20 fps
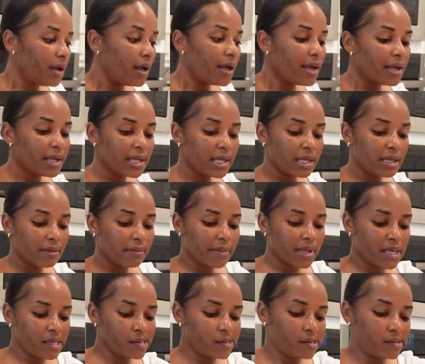Um,
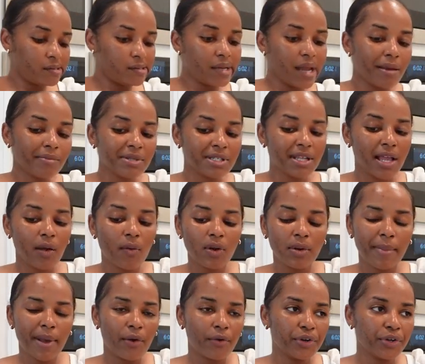now I'm just like, what
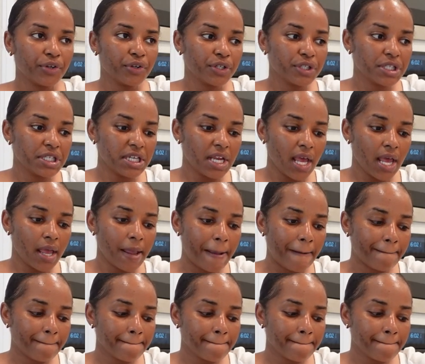am I going to cook today?